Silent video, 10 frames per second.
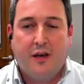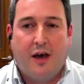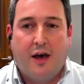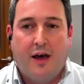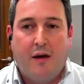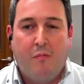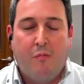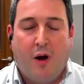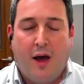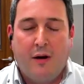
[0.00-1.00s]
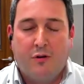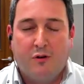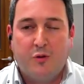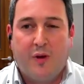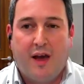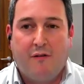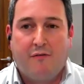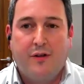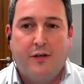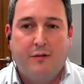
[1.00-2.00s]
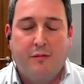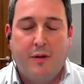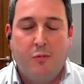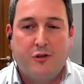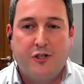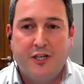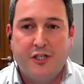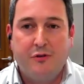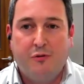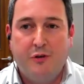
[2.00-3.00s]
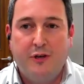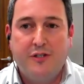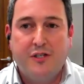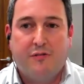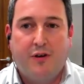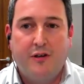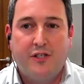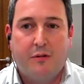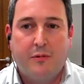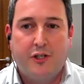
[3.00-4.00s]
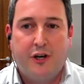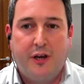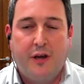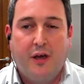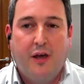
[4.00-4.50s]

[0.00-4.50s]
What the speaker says: And of course, we have the more traditional users of flow cytometry,